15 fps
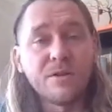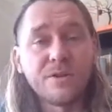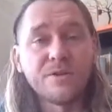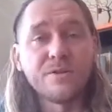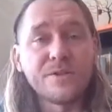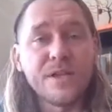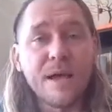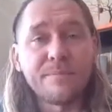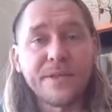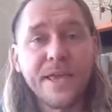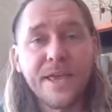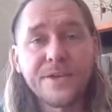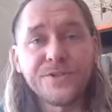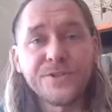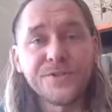use
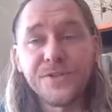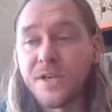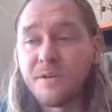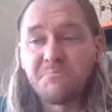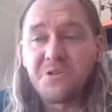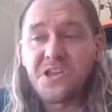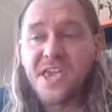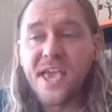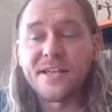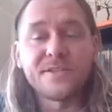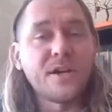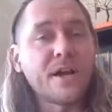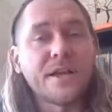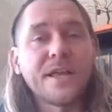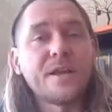applications, but it can't
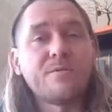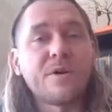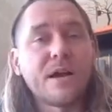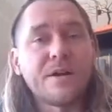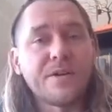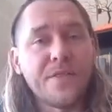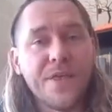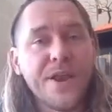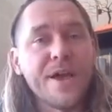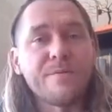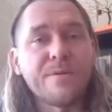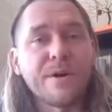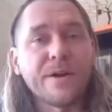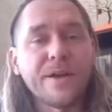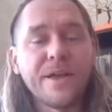talk anywhere out on the
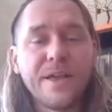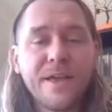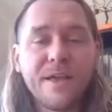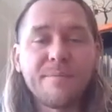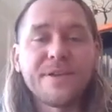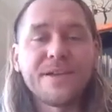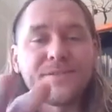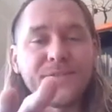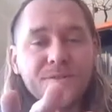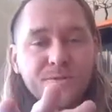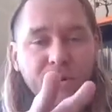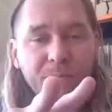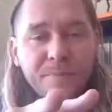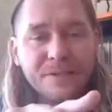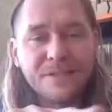network. And because these are
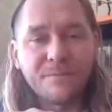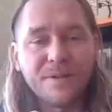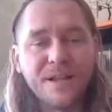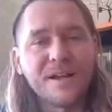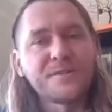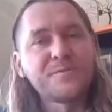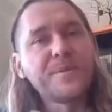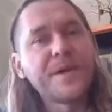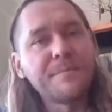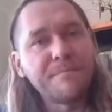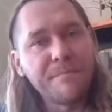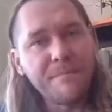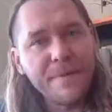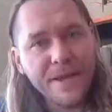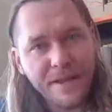all building blocks, we
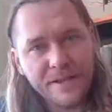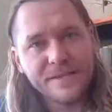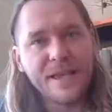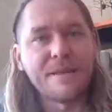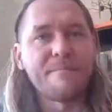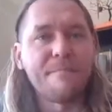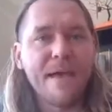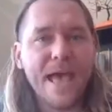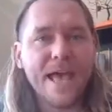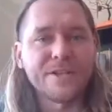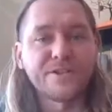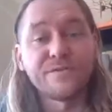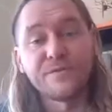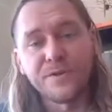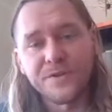can mix and
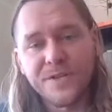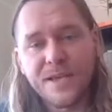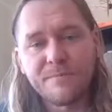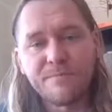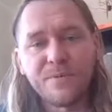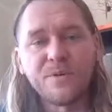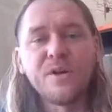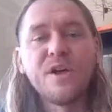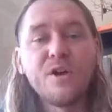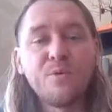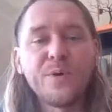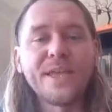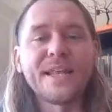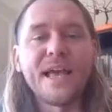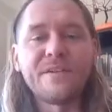match. For example,
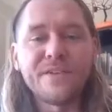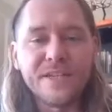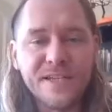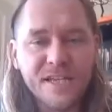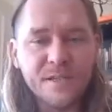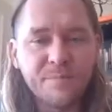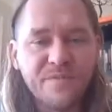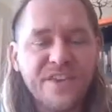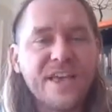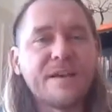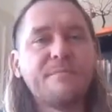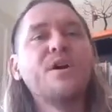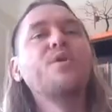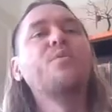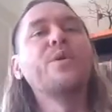we can have a disk
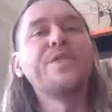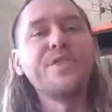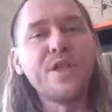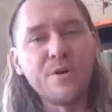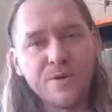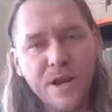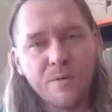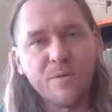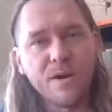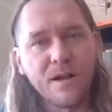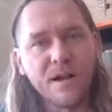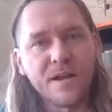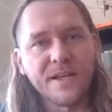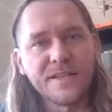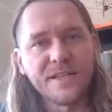VM with no network
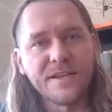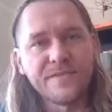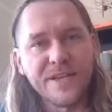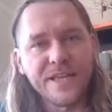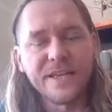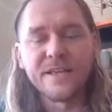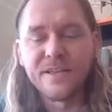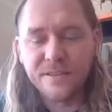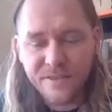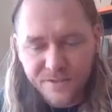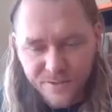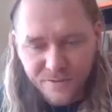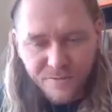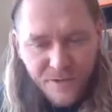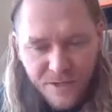connectivity.
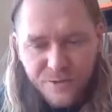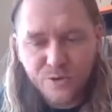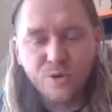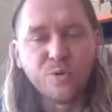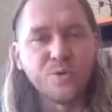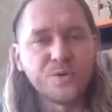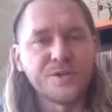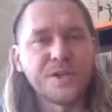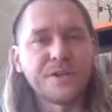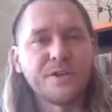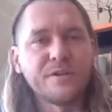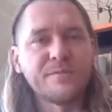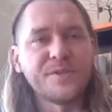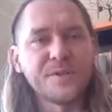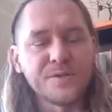These are tools that
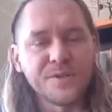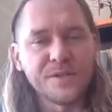Cubes